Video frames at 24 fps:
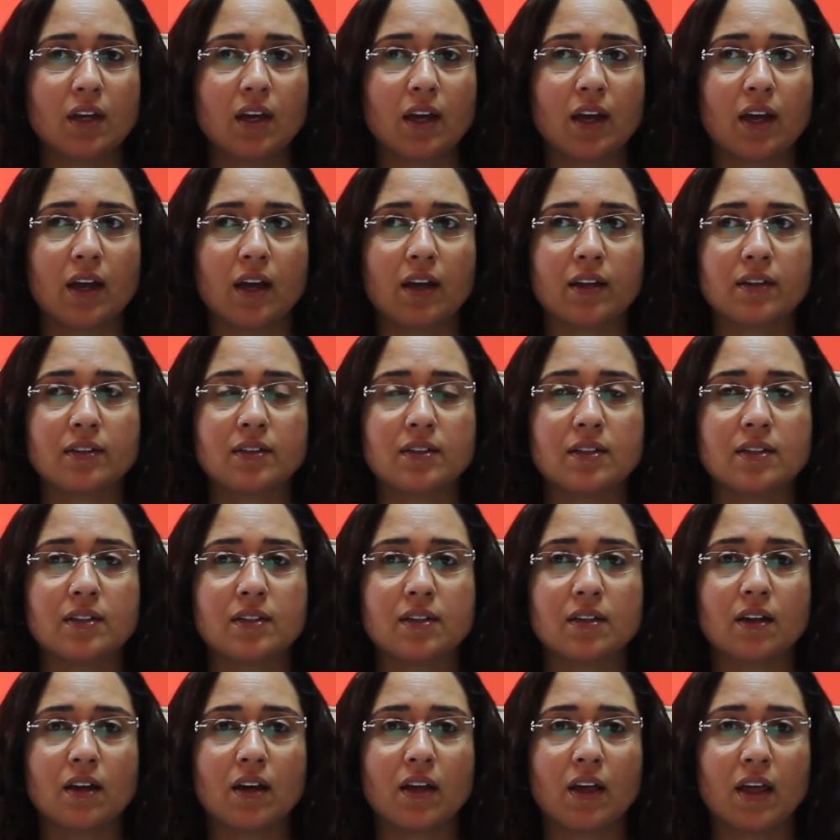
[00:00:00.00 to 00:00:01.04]
And
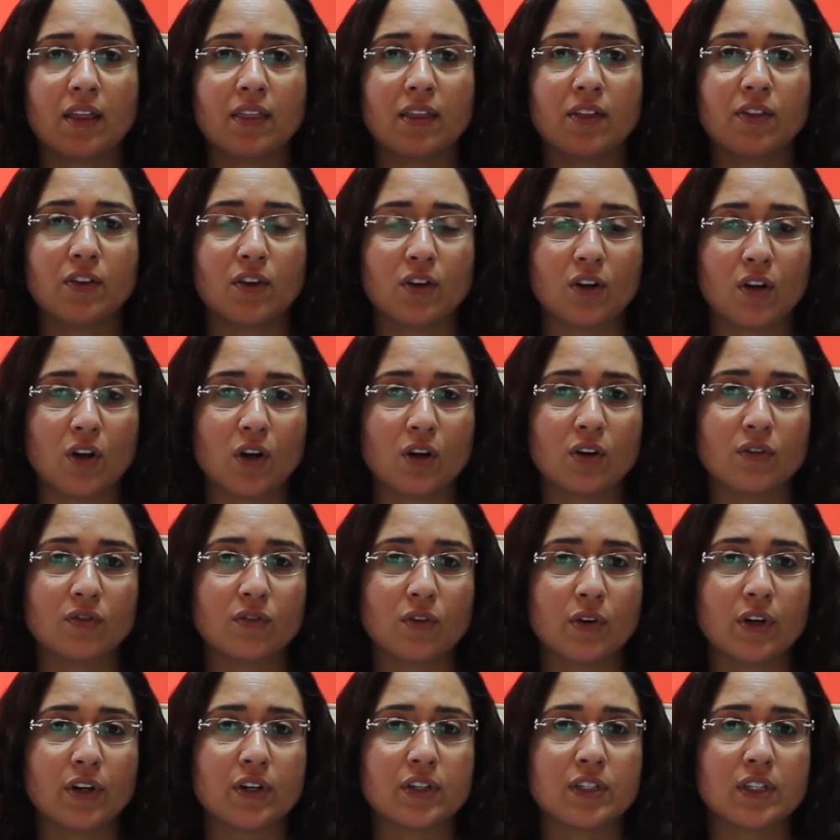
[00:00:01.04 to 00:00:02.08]
I think there are a lot of
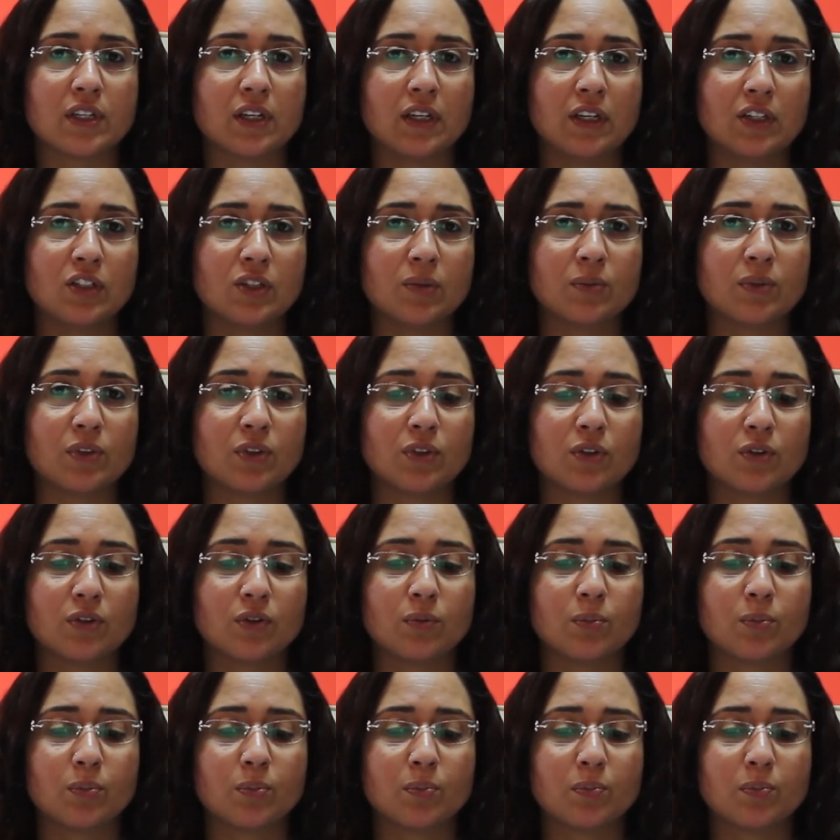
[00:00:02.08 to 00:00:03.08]
lawyers in Egypt who